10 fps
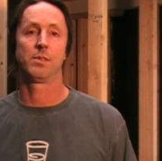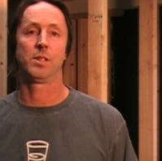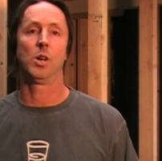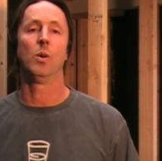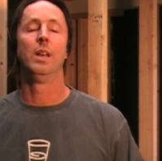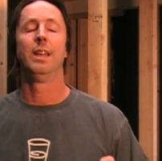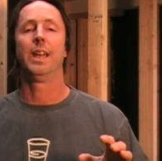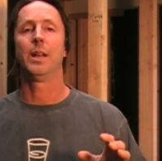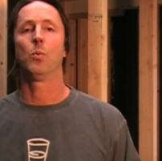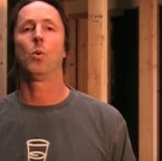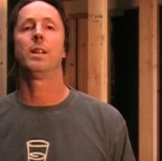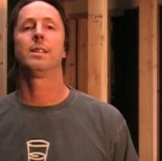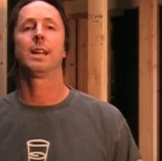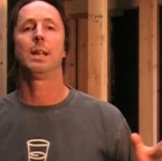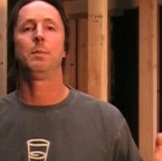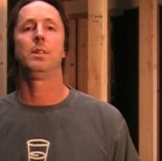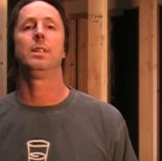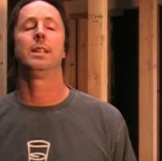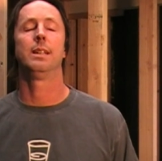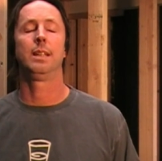So at one time you
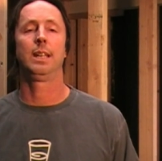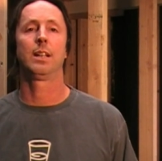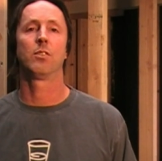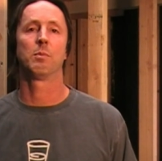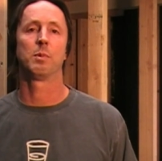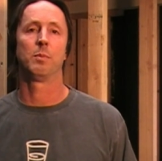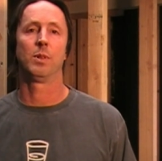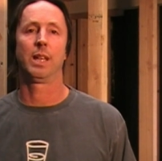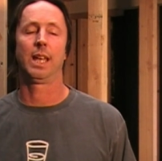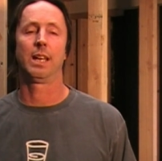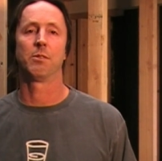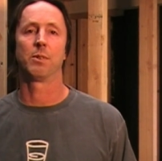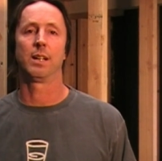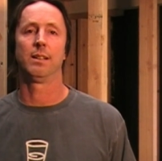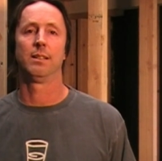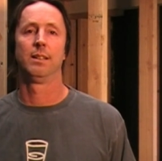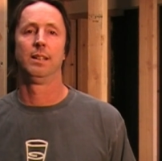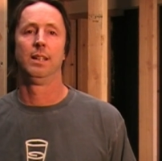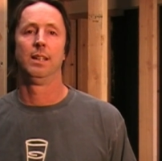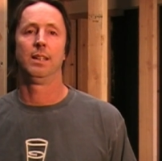didn't need a grippable handrail.
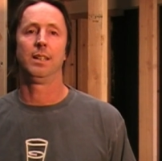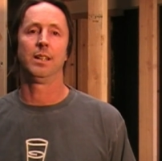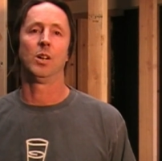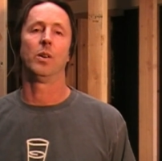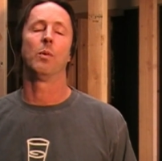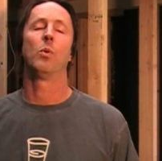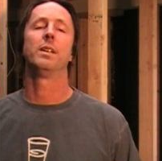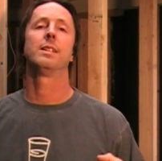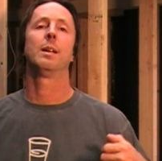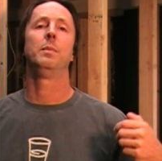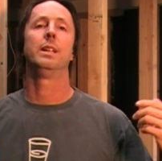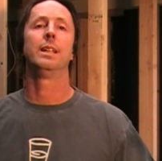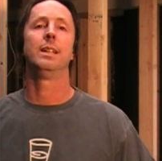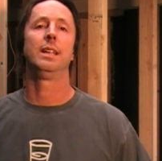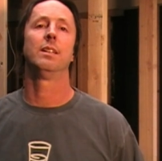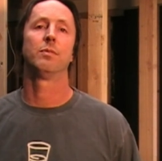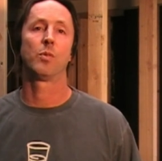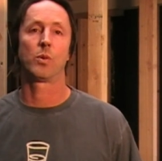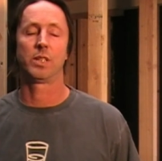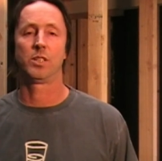You know, at one time you didn't need a
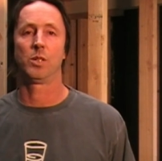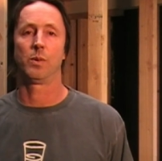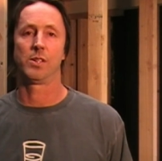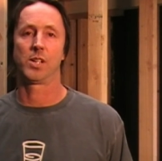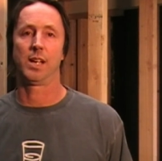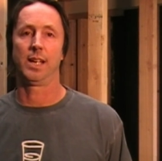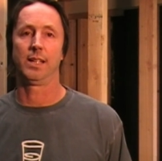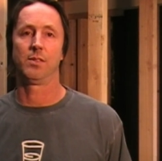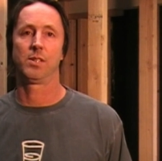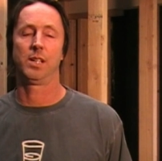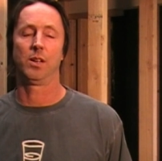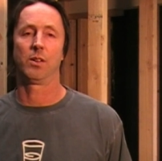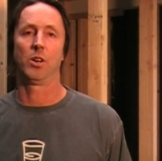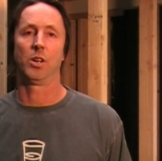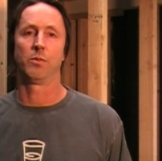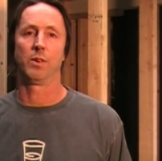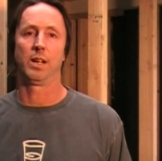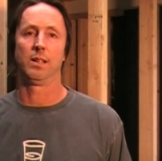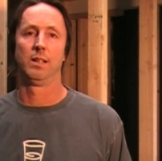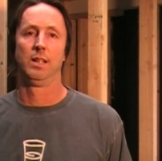forty-two inch high stair
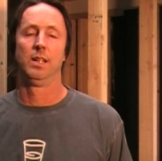guardrail.